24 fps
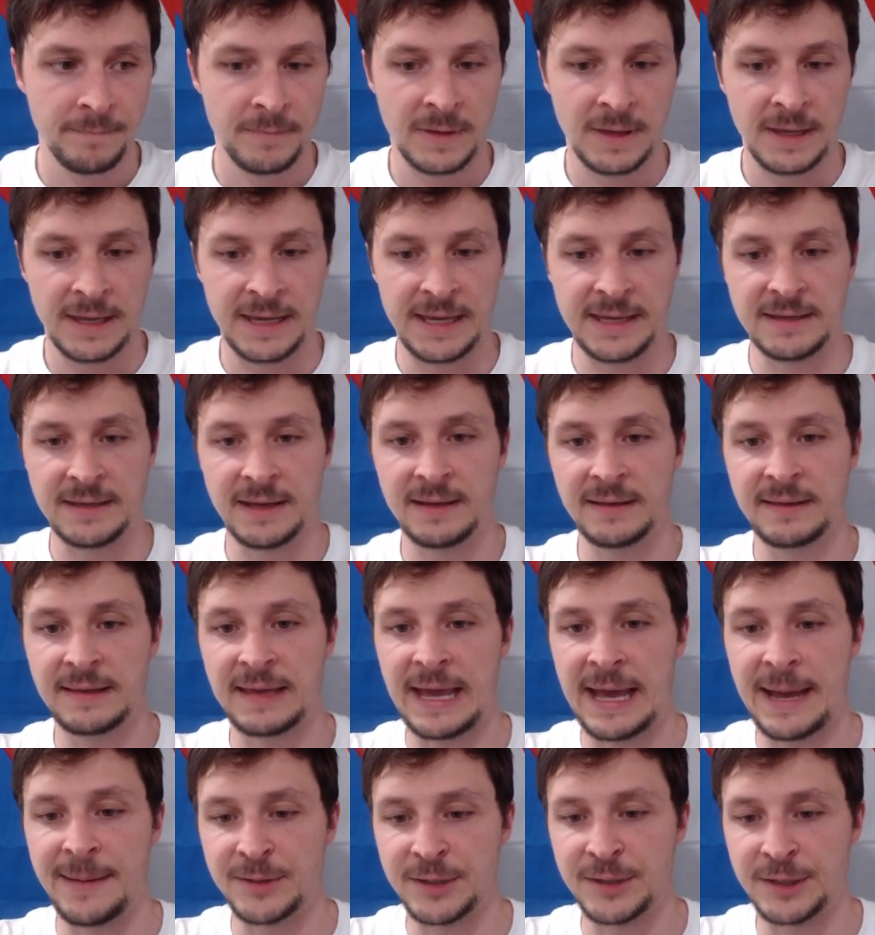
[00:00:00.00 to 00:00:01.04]
He does
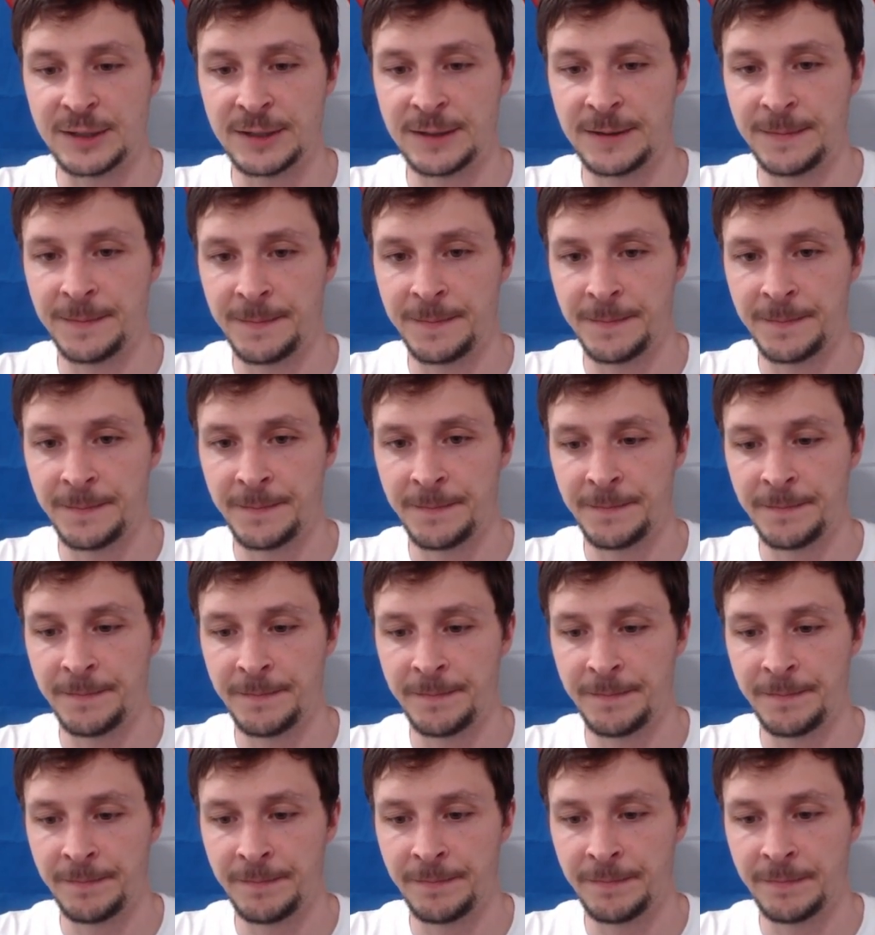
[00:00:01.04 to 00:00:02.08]
capture.
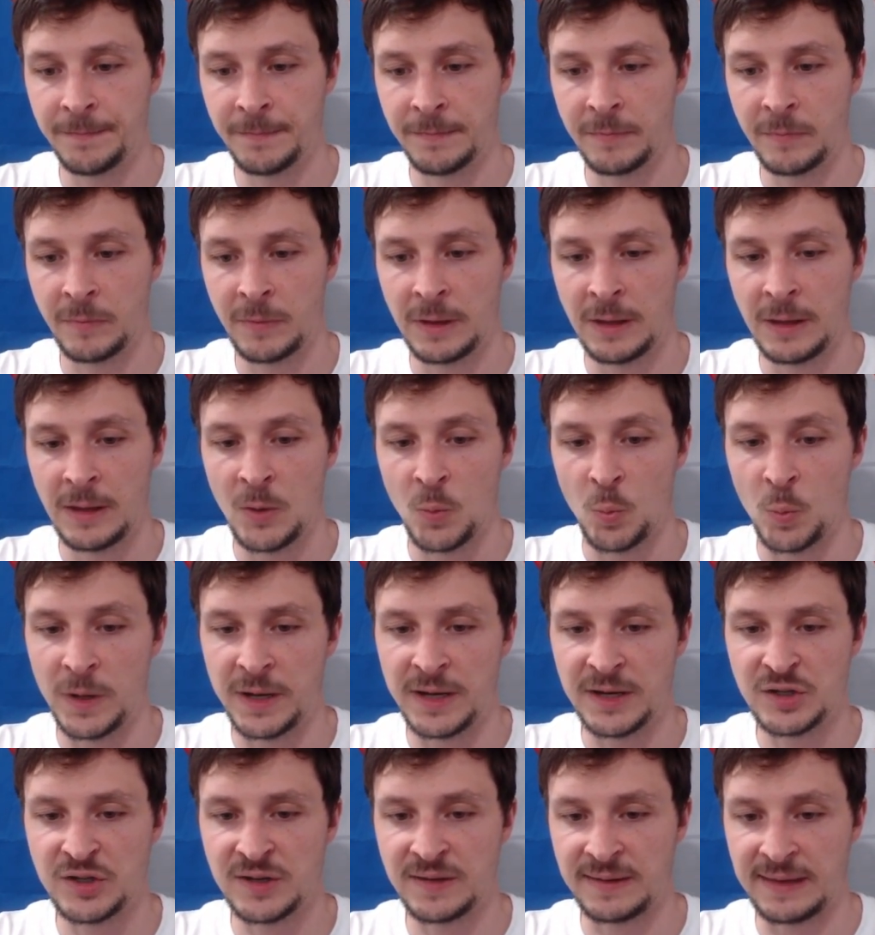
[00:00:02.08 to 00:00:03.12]
We
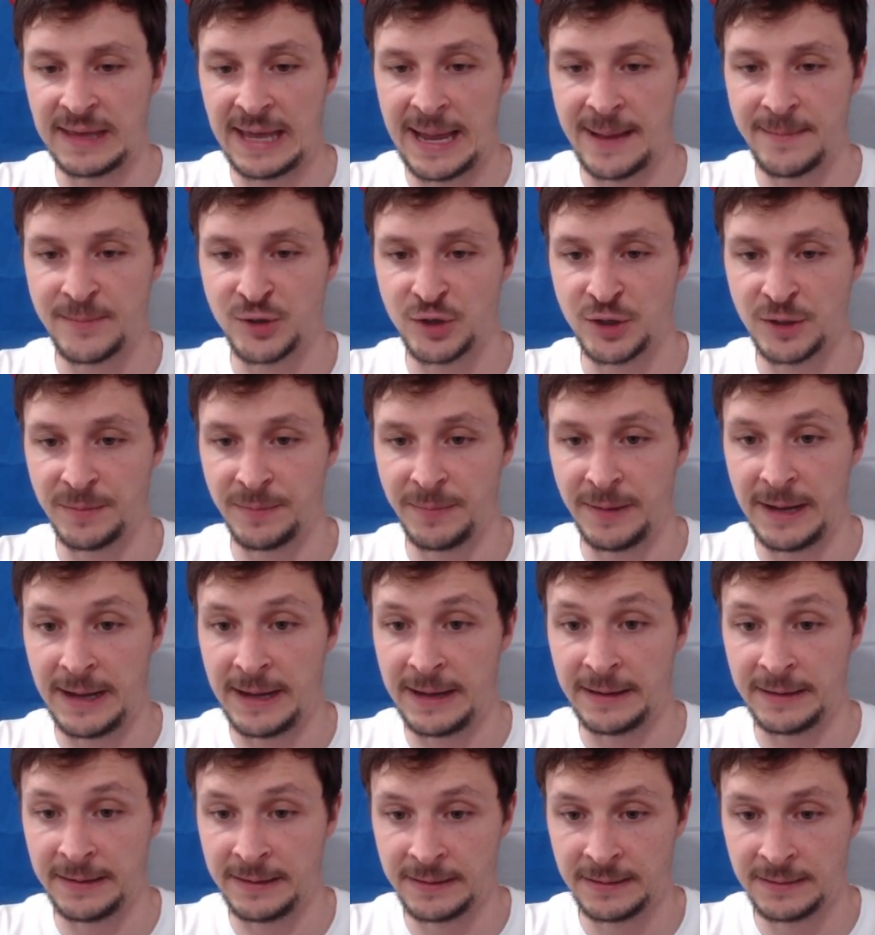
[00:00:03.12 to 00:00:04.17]
could just capture it
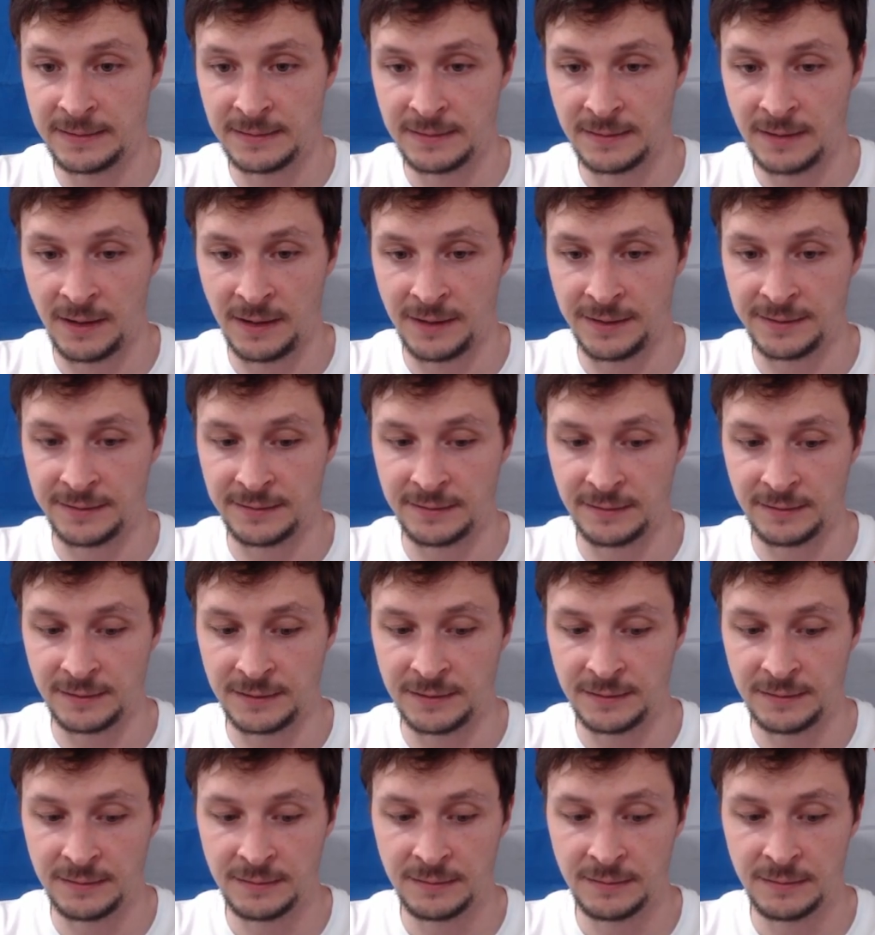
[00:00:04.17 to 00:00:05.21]
back,
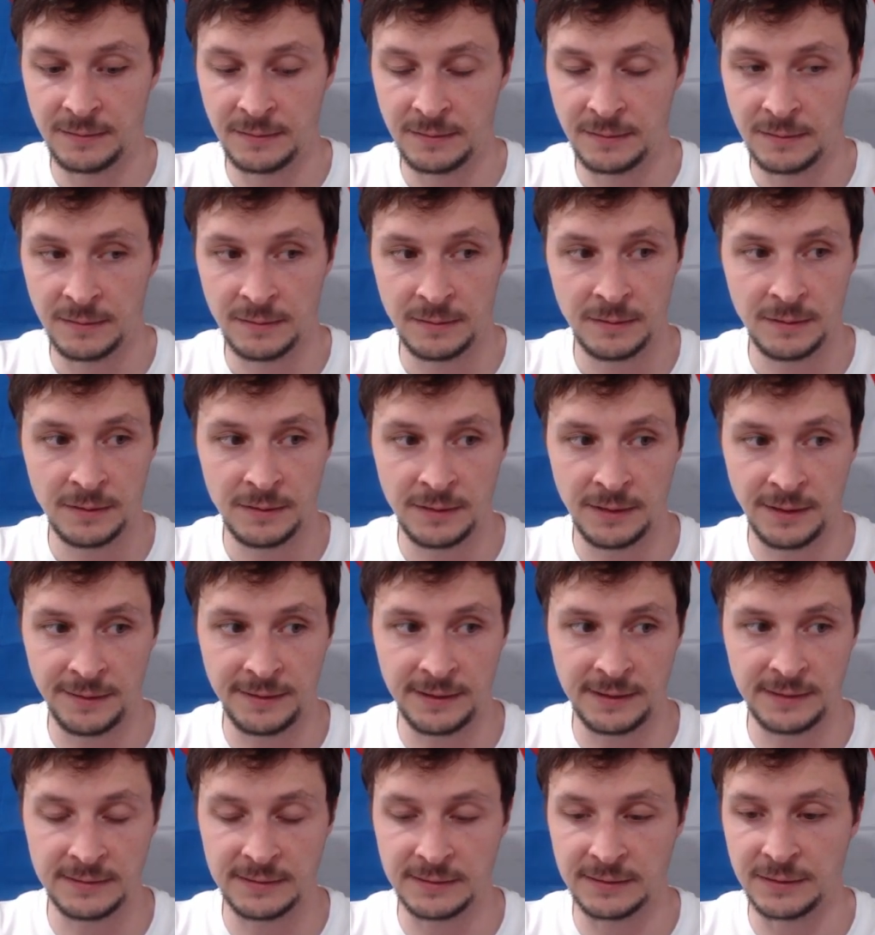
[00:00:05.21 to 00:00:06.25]
honestly.
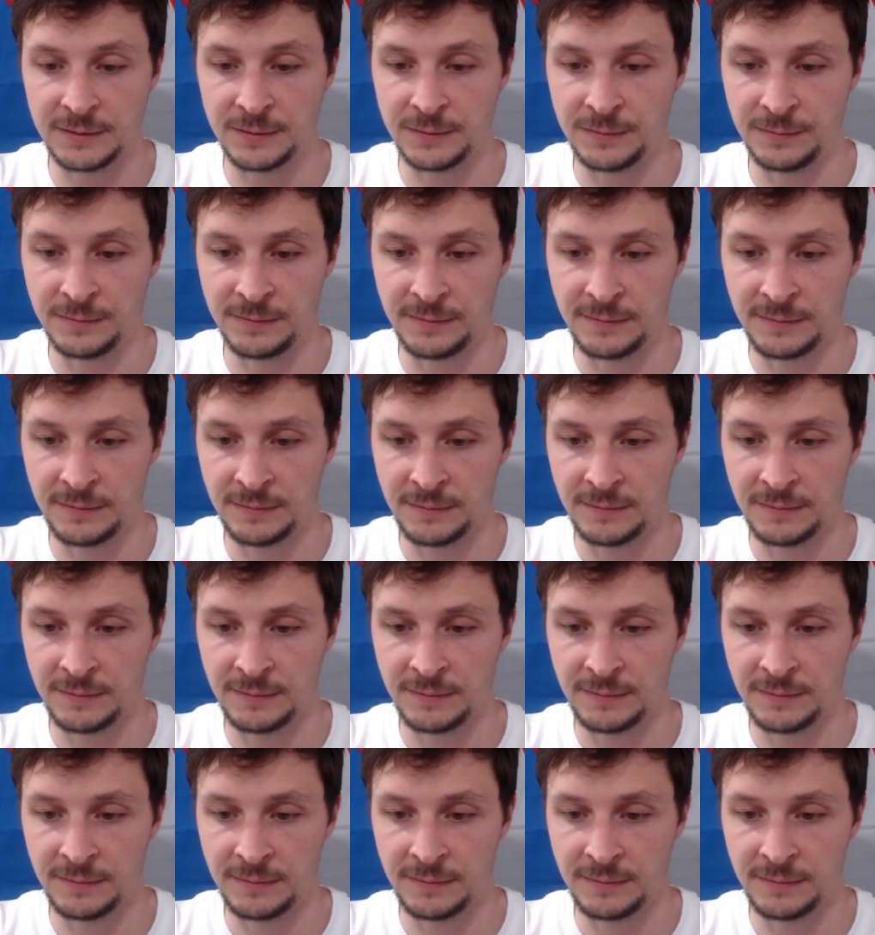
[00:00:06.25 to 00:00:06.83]
Nothing to lose.